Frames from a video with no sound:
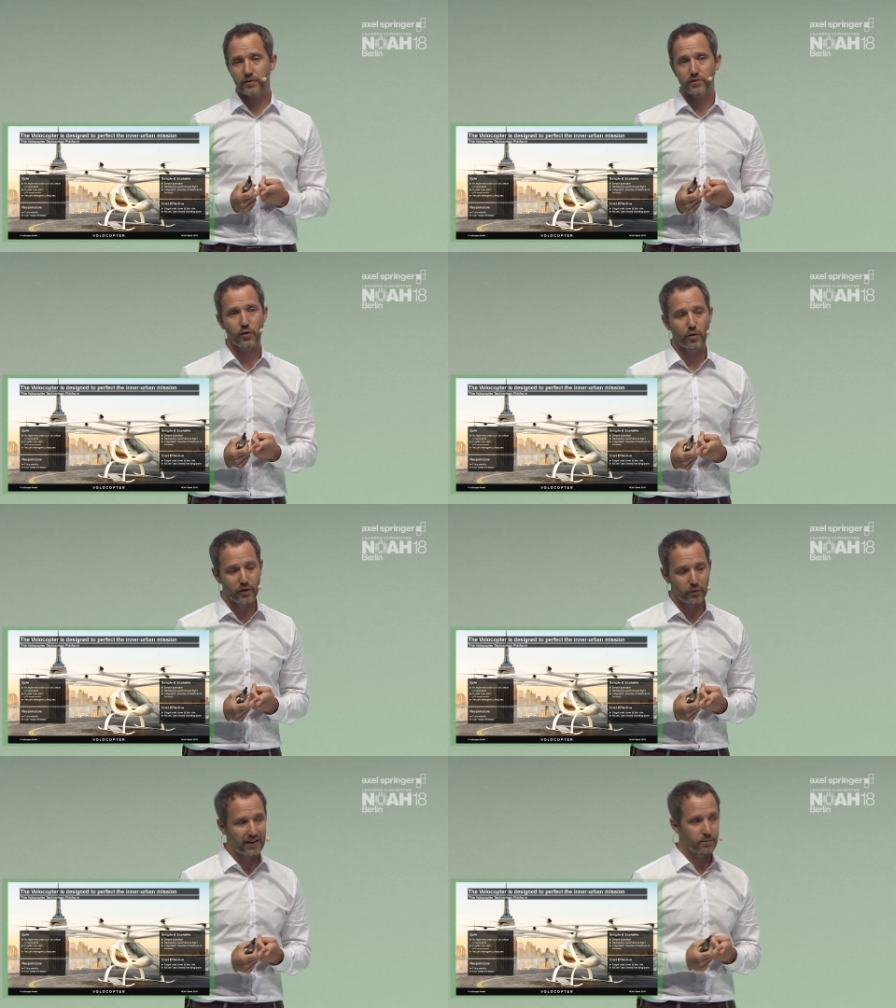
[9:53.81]
So,
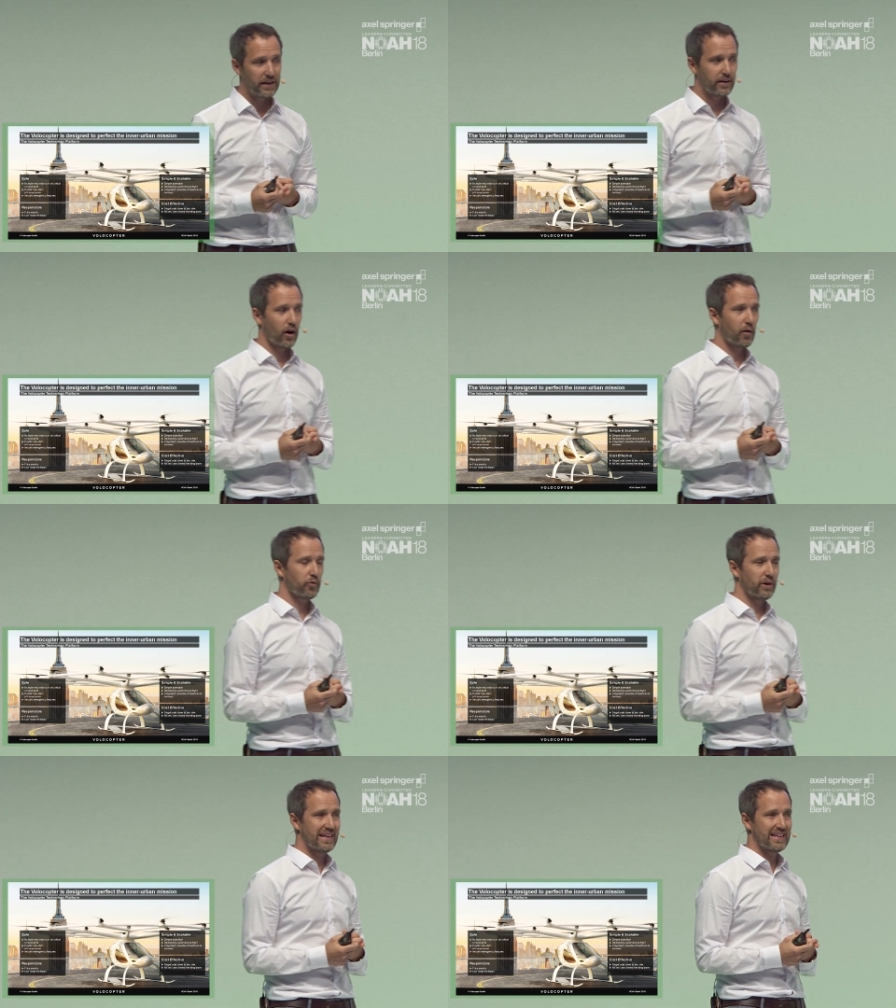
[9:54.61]
and when I mean
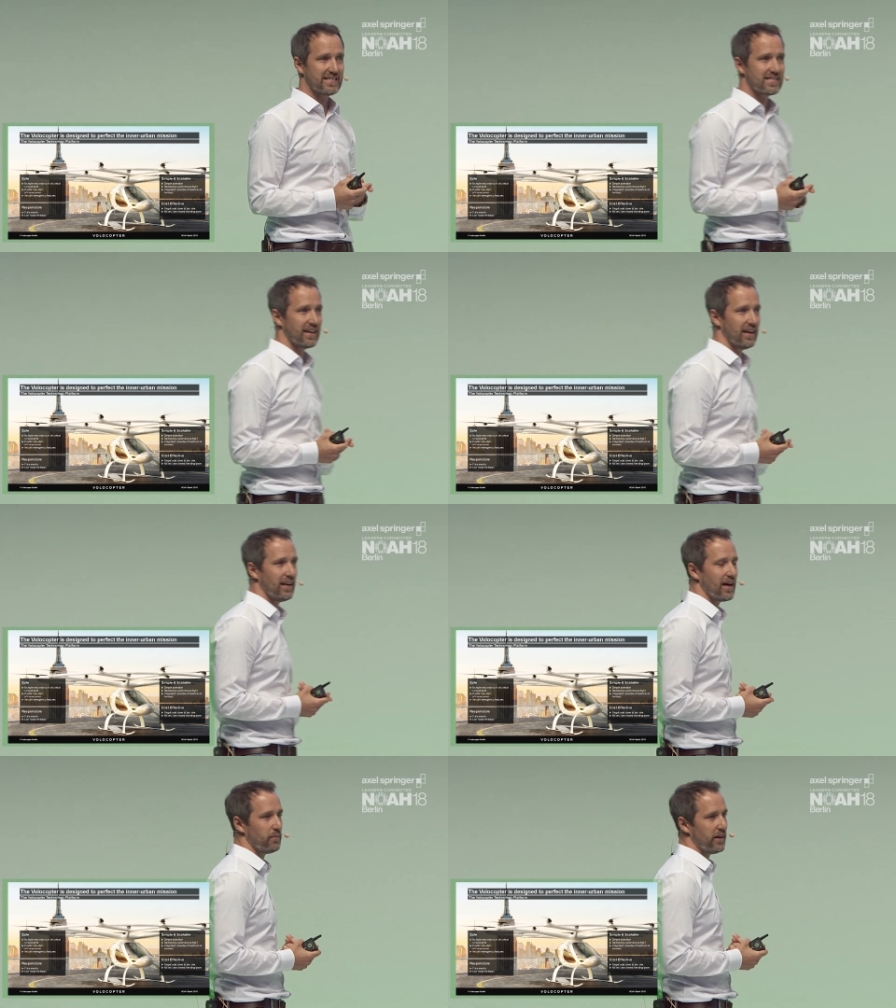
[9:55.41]
operating at scale,
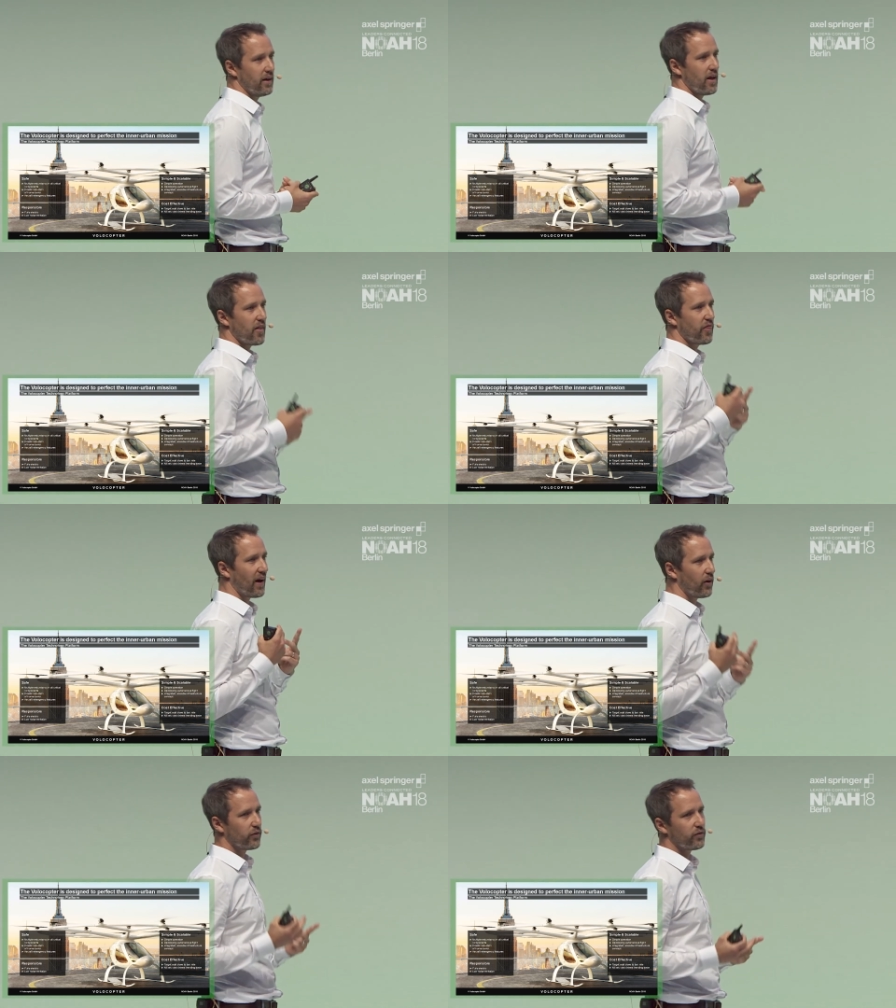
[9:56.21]
I mean
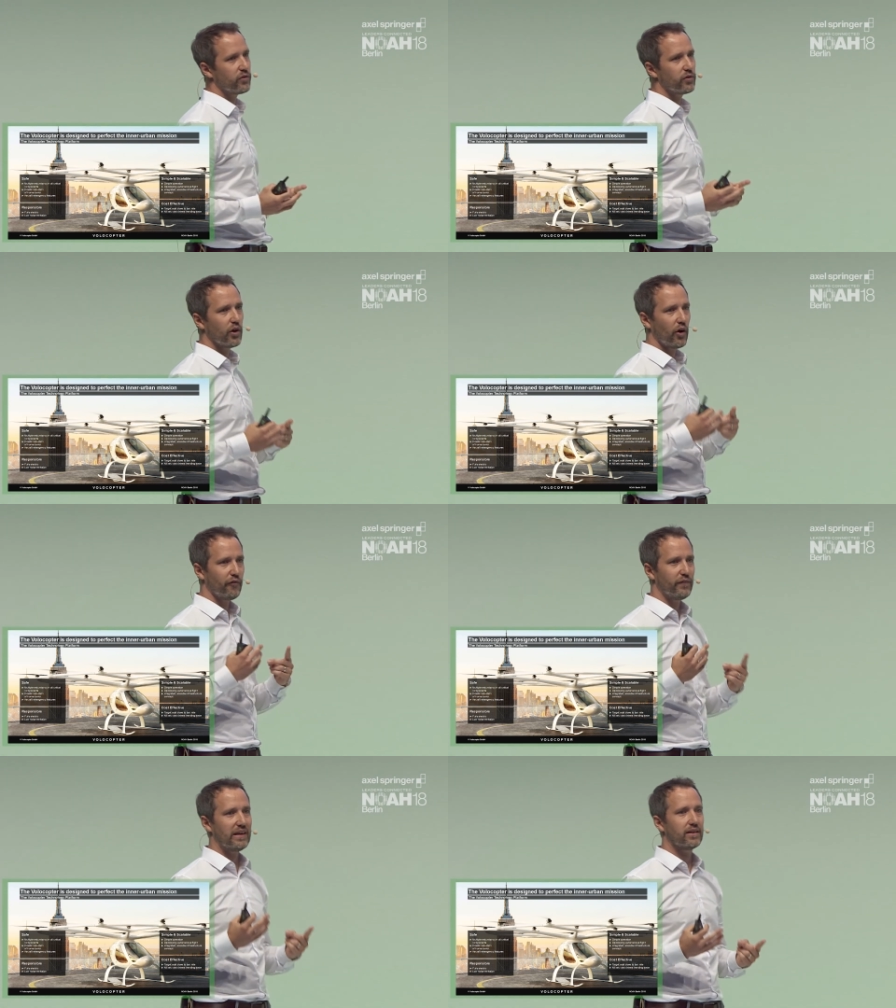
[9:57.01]
thousands of
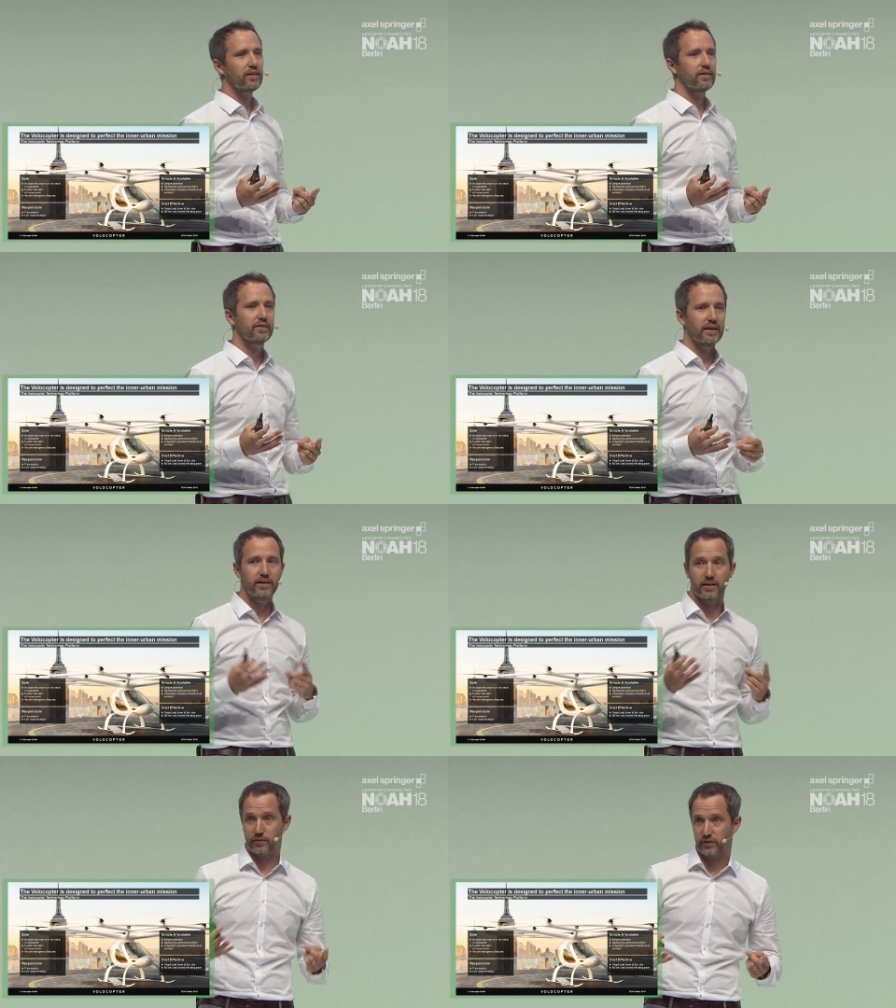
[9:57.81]
vehicles in
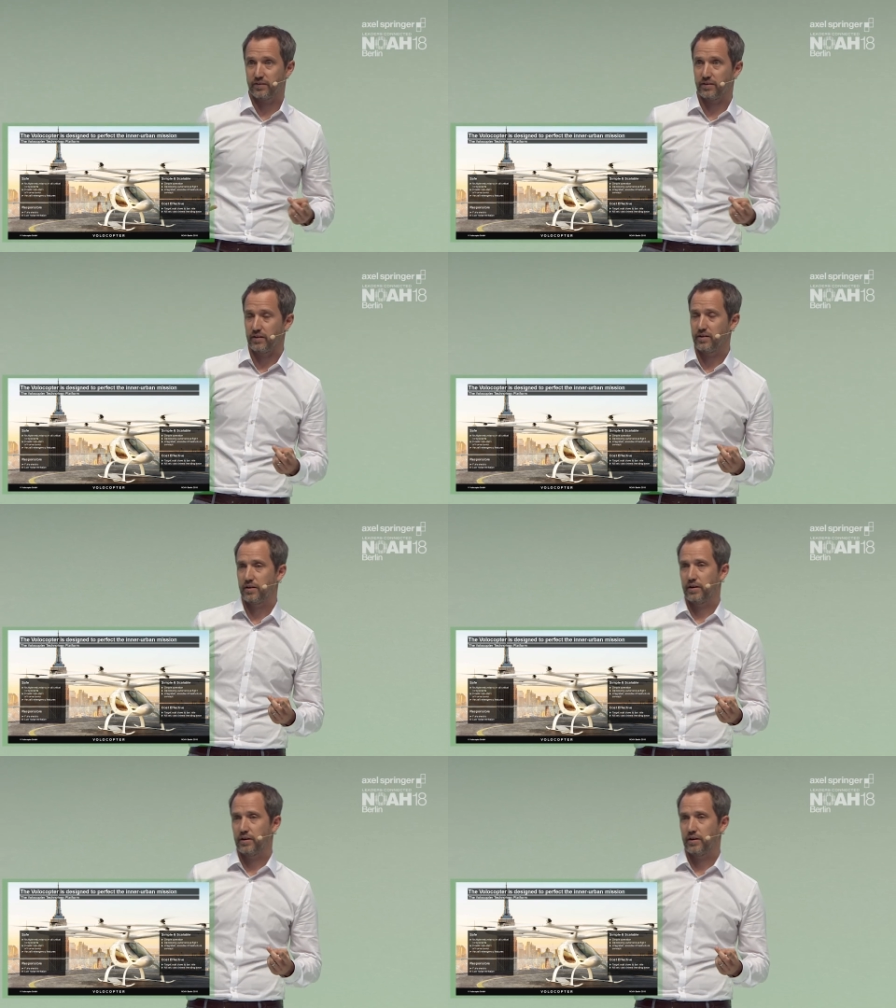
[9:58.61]
a given city.